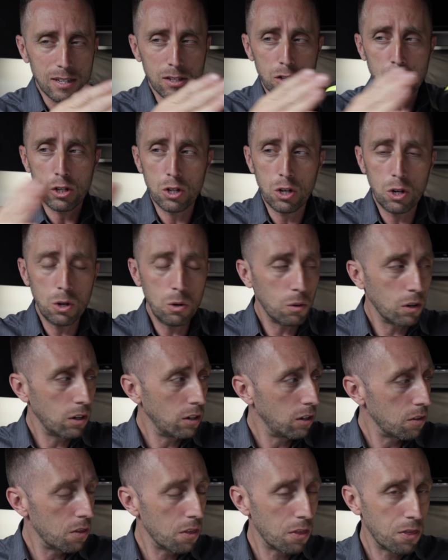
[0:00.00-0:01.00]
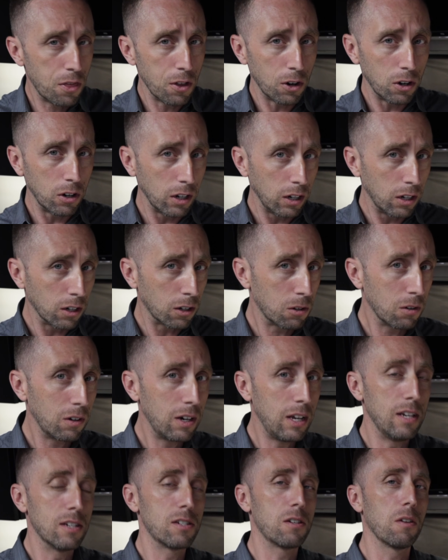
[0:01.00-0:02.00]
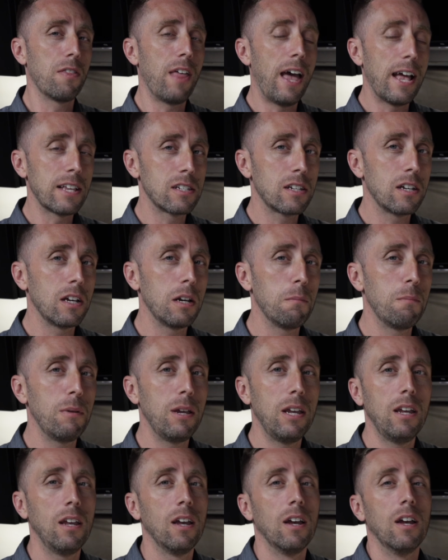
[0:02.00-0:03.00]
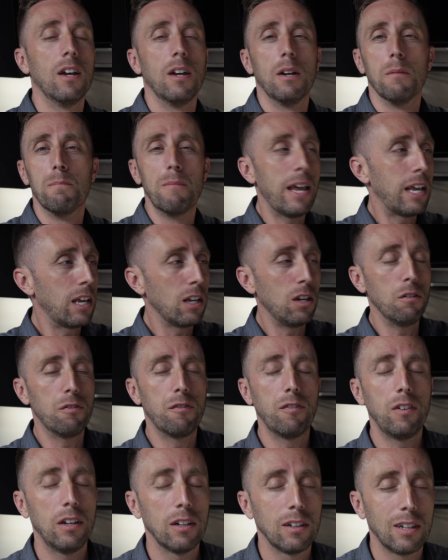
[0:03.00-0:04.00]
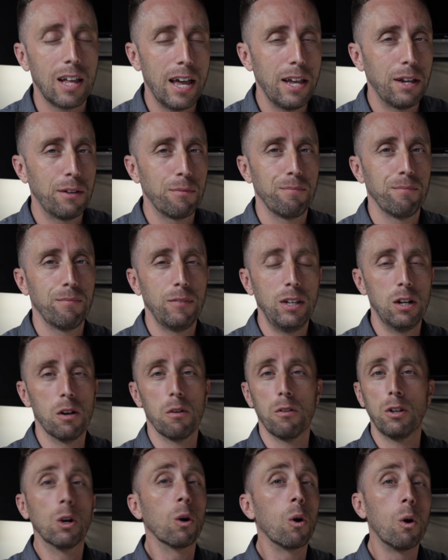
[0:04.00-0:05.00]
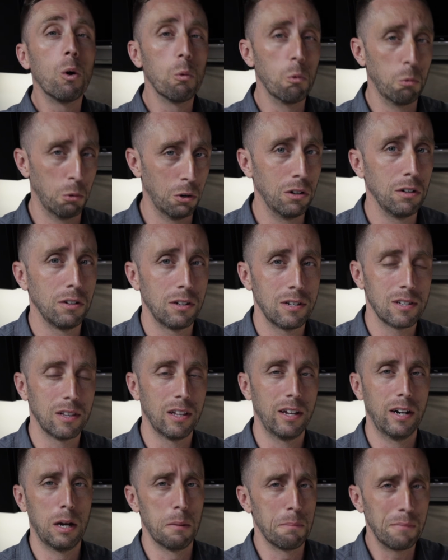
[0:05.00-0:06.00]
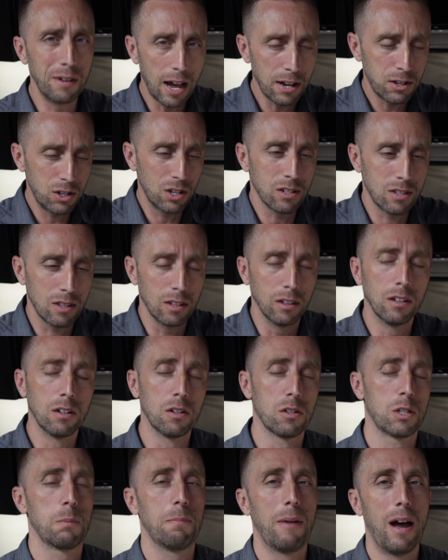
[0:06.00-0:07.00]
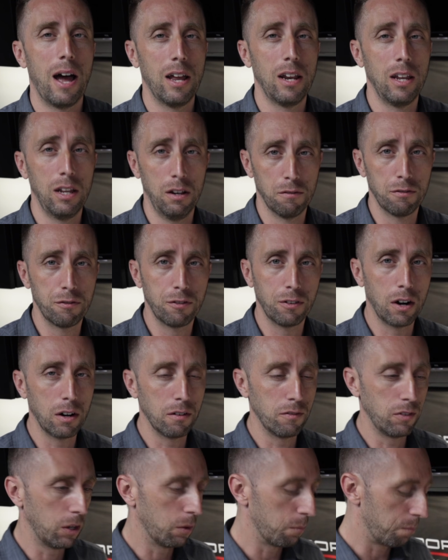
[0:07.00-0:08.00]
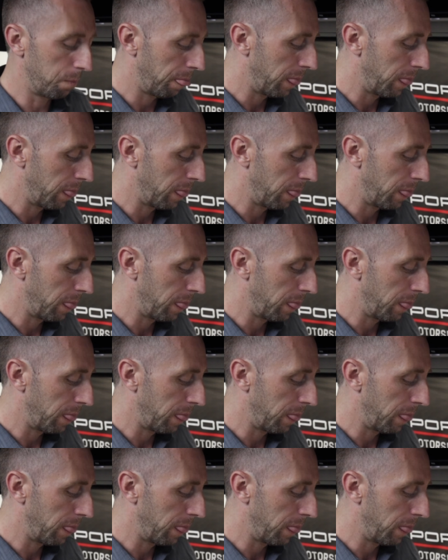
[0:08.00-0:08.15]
is 230 degrees, so that's gonna be making you feel like, your whole world is lit up, not just the little spot in front of you.